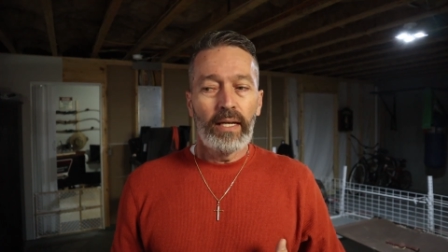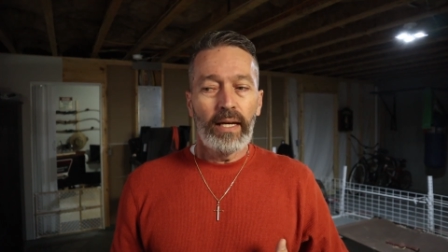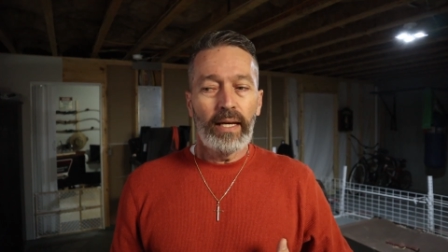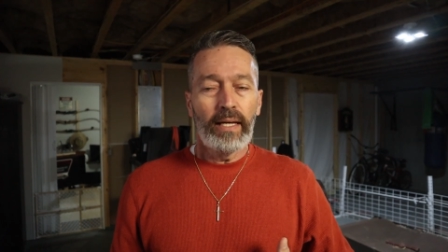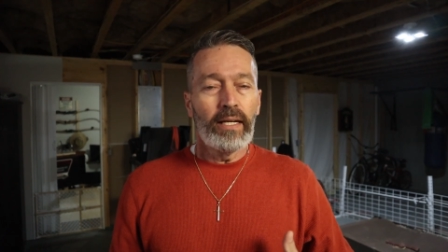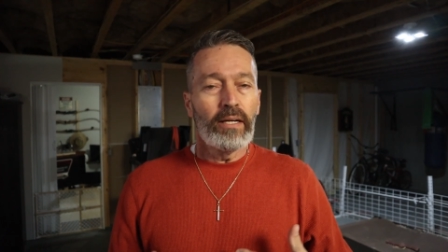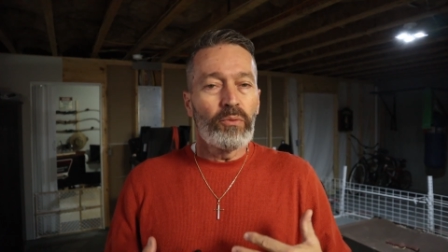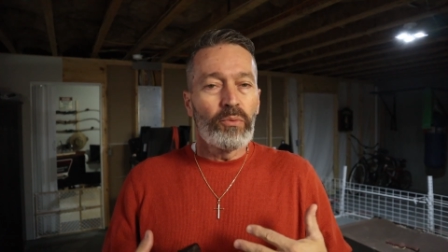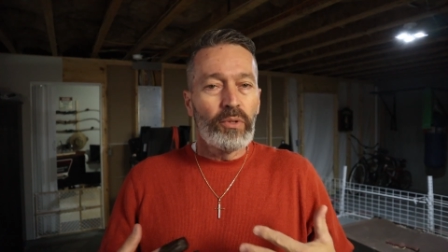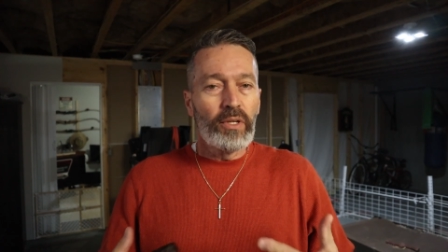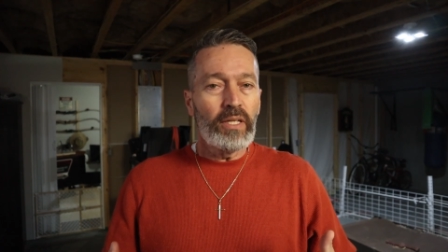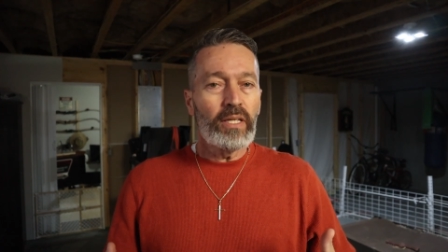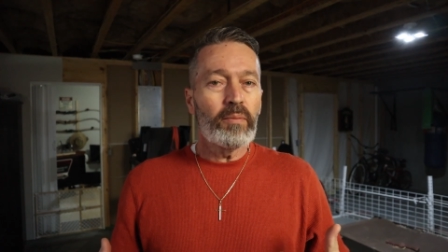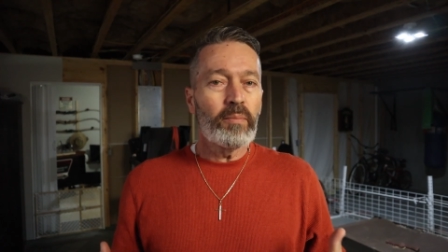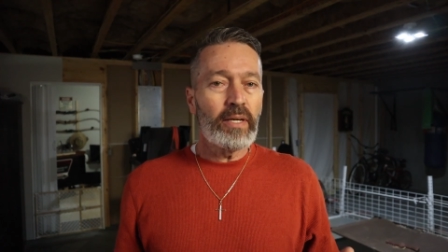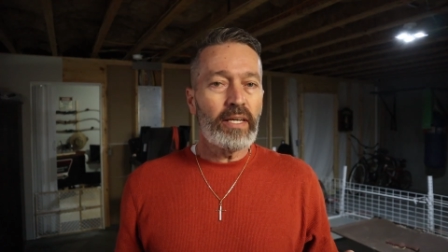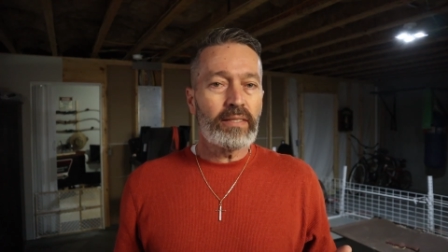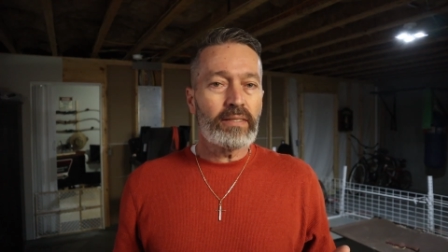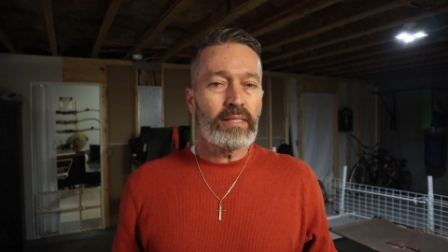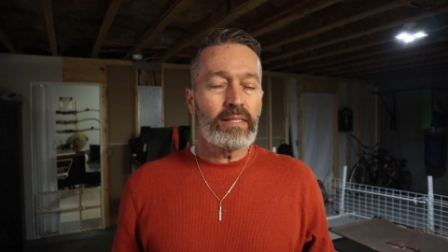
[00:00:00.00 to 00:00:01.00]
and it really
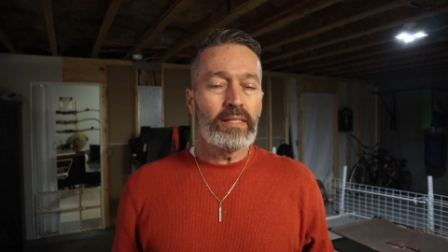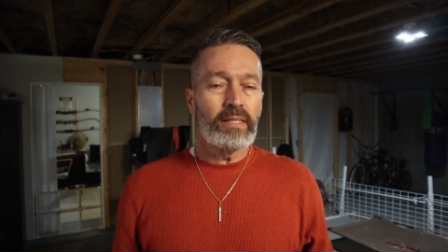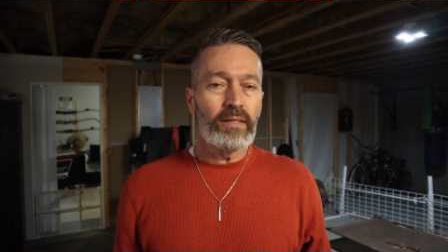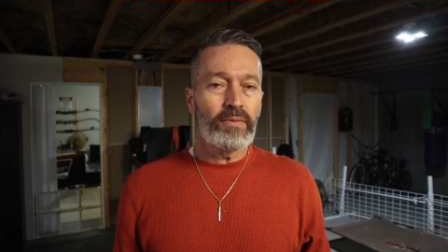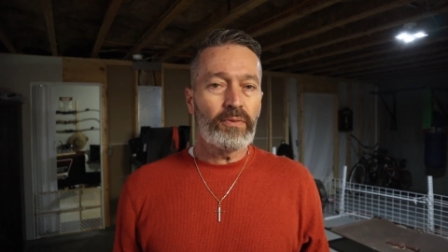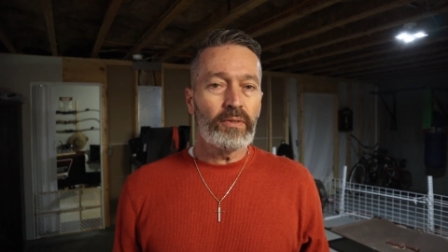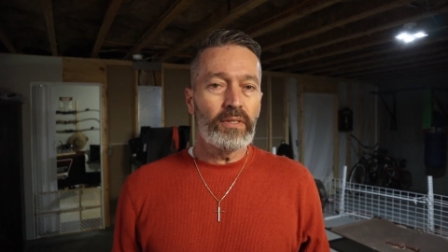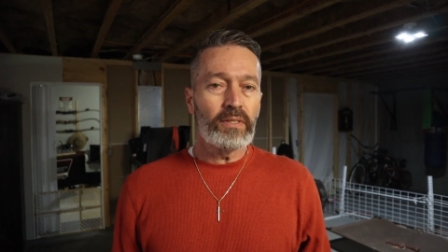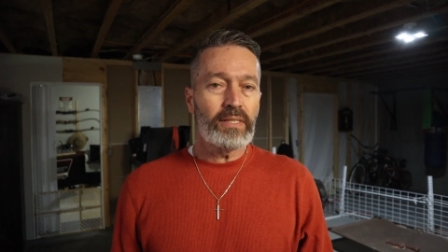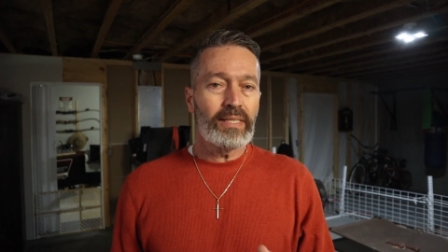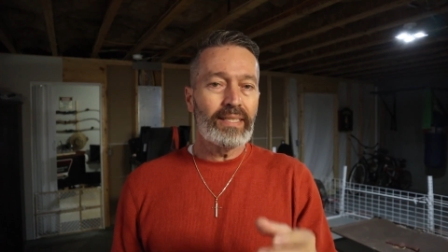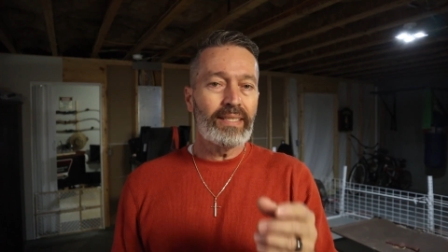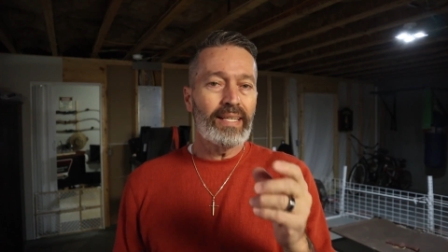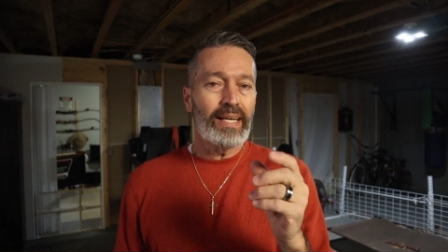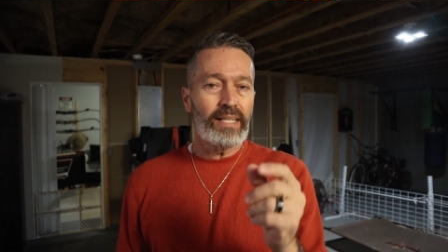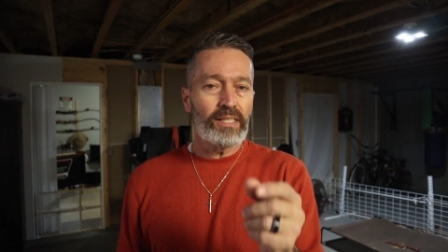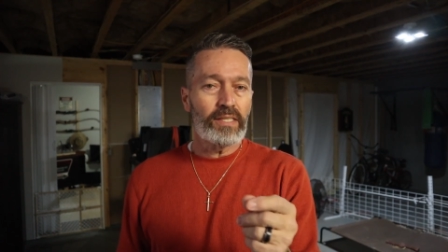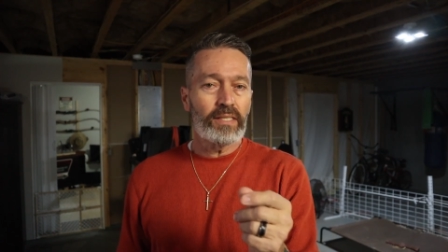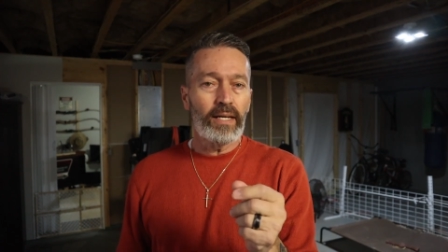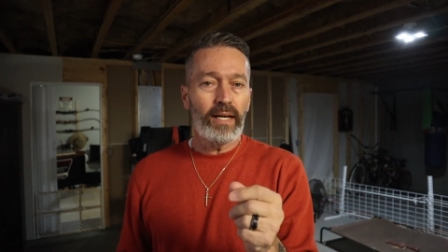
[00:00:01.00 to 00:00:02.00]
makes a difference in
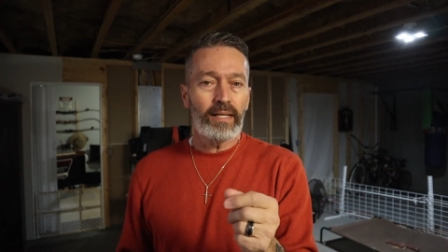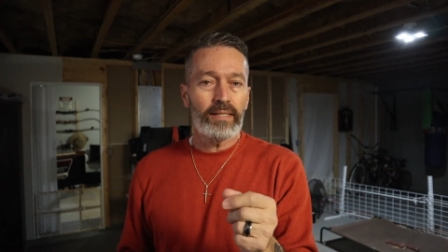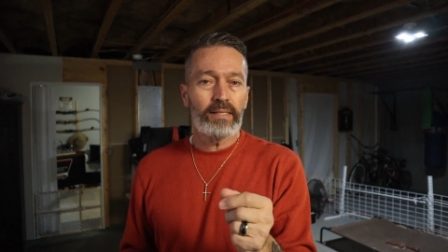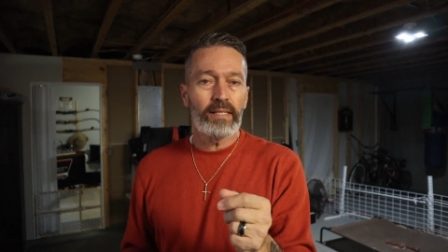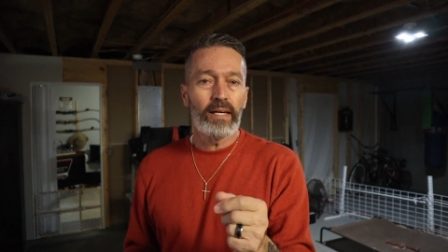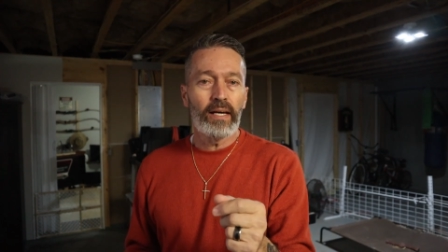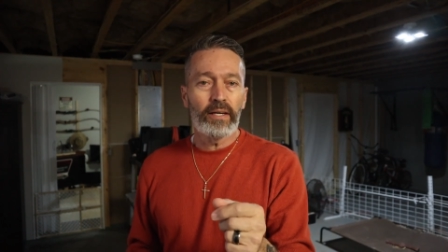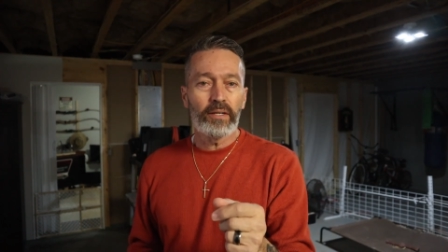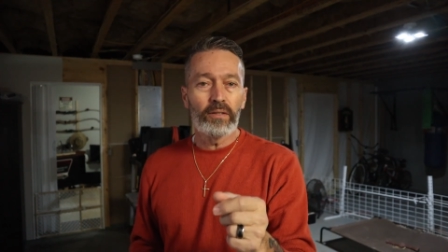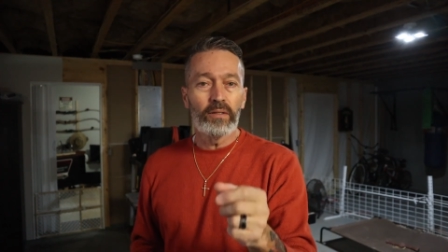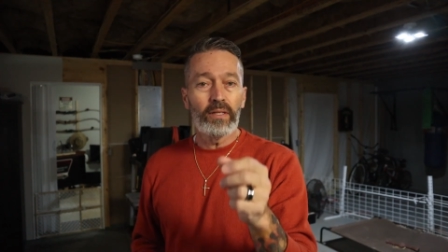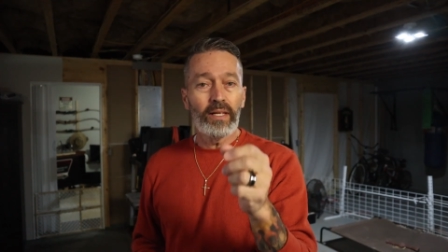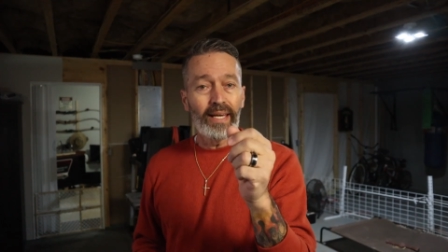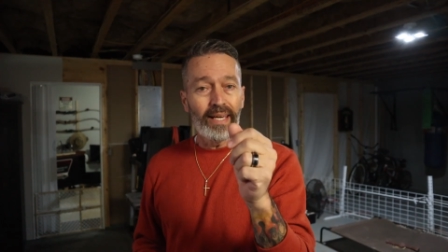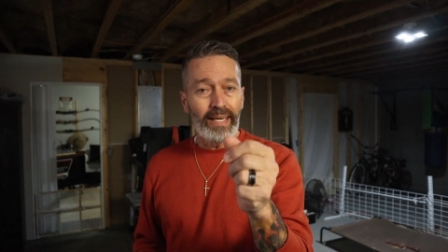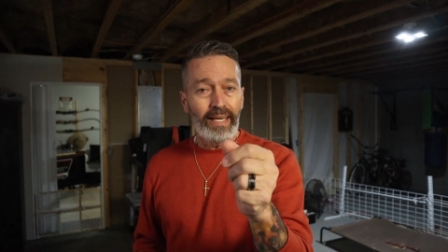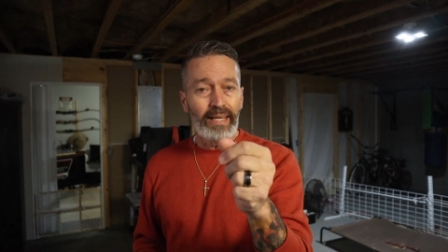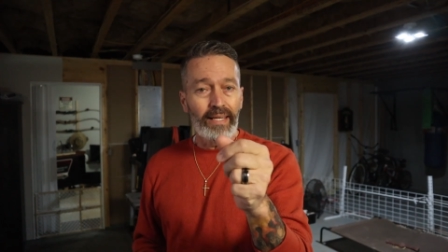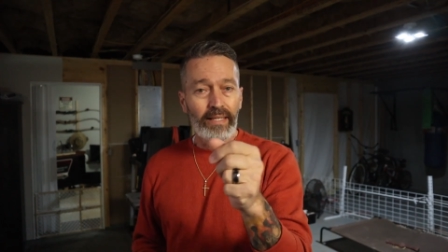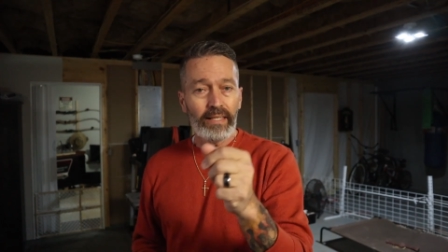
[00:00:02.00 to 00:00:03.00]
that shot cycle
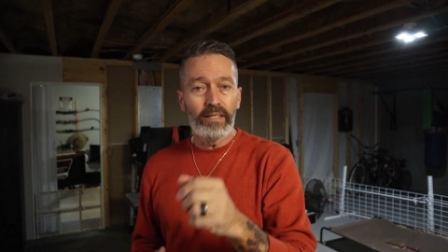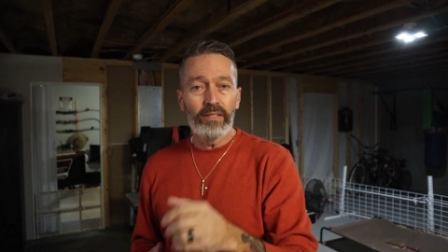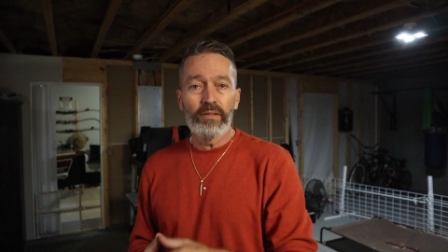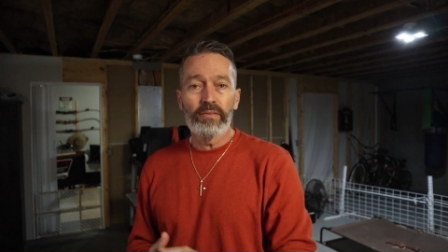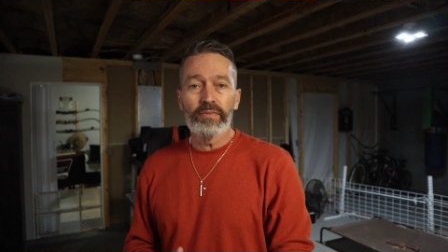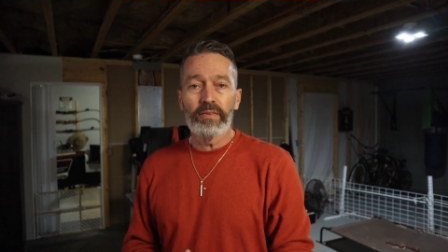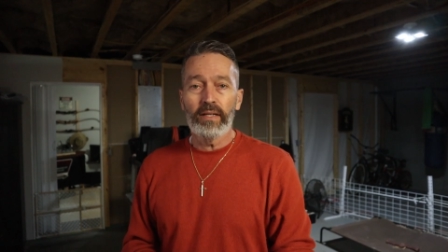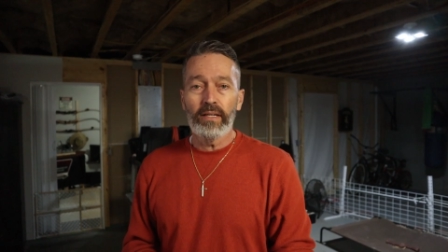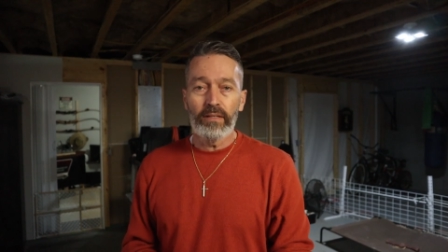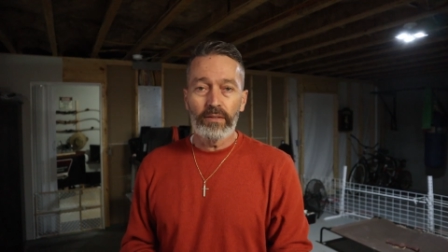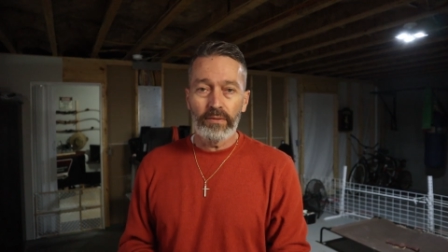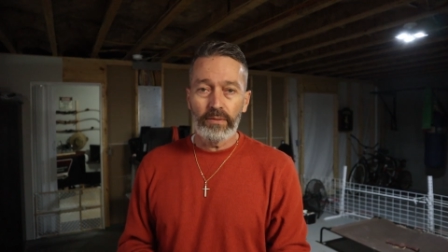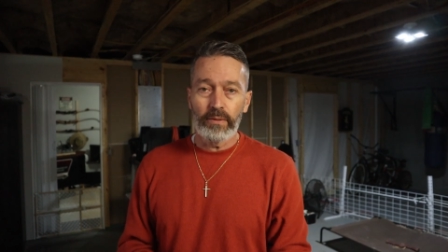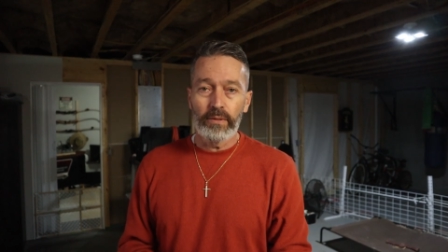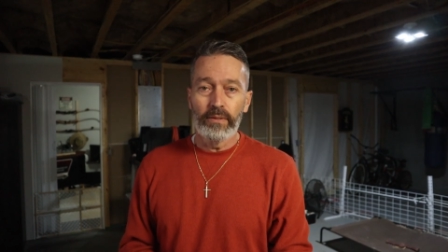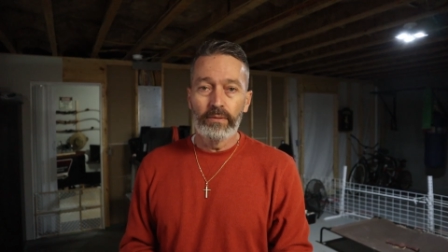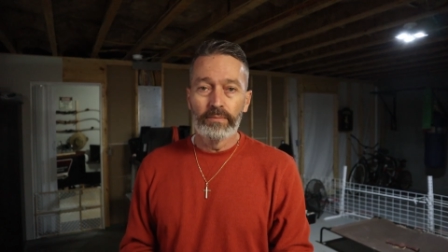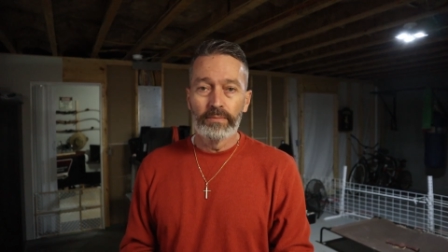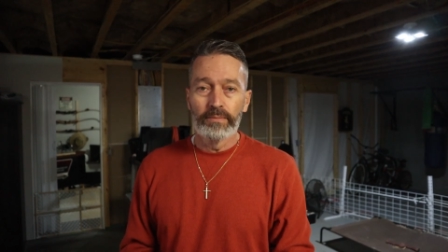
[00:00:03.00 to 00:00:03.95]
and in your follow-through.